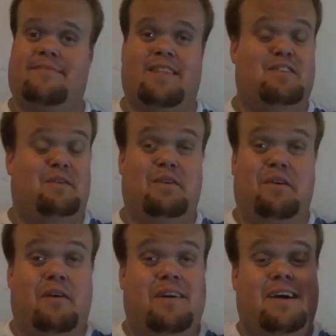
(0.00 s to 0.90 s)
So
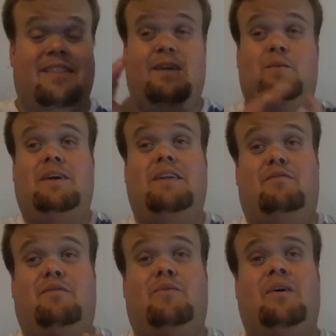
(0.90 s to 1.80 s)
yeah, I think we're in
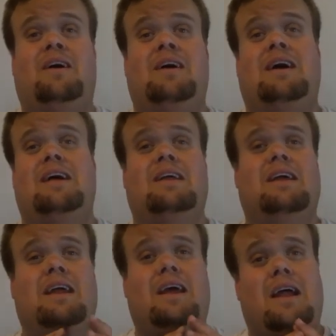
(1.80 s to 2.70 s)
for
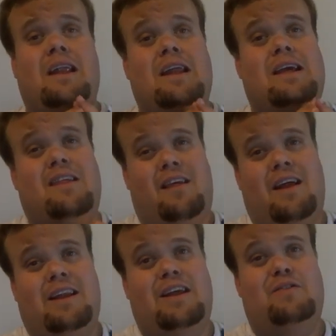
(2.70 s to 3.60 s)
an
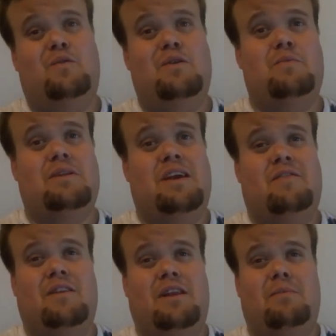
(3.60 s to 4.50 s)
exciting tournament,
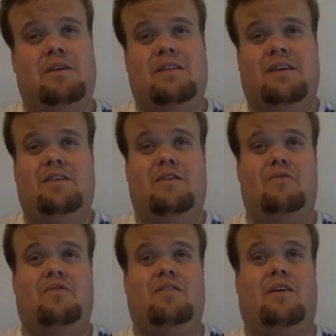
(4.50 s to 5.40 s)
definitely by seeing
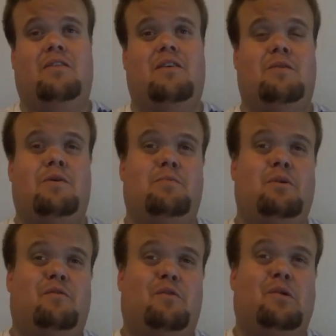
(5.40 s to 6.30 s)
those results, and I'm
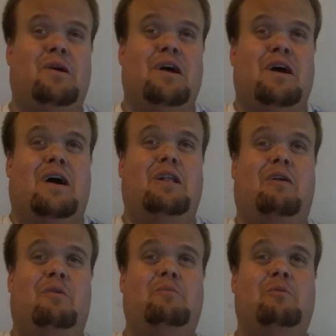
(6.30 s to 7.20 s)
hoping for a
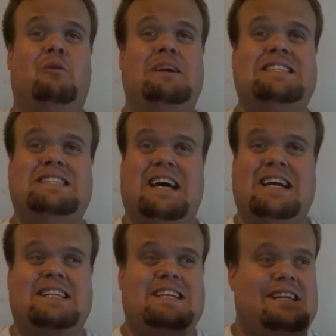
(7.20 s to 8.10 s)
lot more
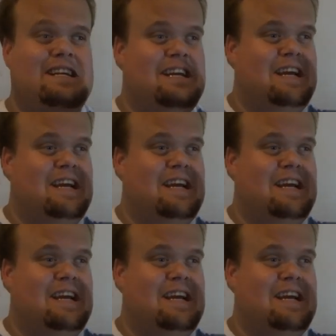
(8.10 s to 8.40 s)
exciting